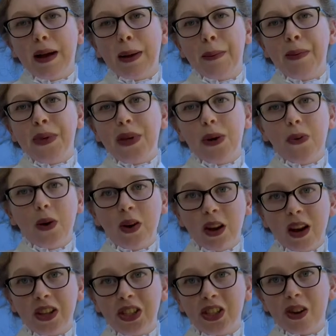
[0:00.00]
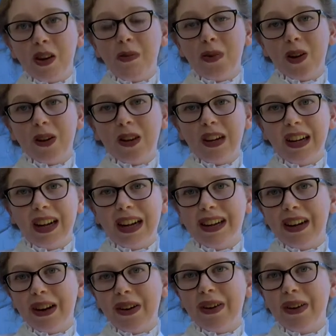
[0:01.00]
You are not John Muir, I
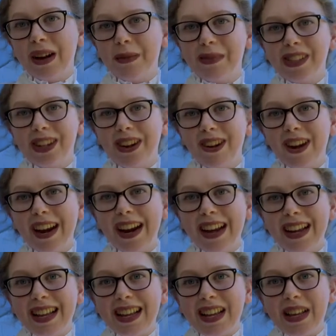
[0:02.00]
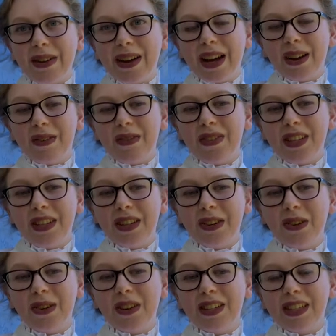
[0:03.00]
know, I'm sorry. You have
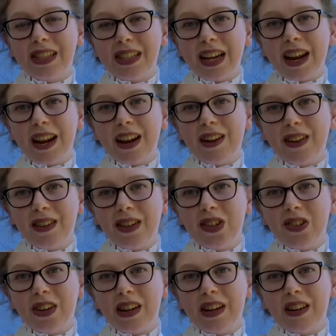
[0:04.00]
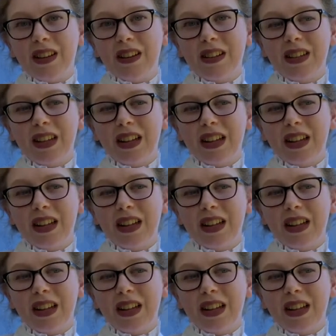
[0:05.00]
to stay on the trail.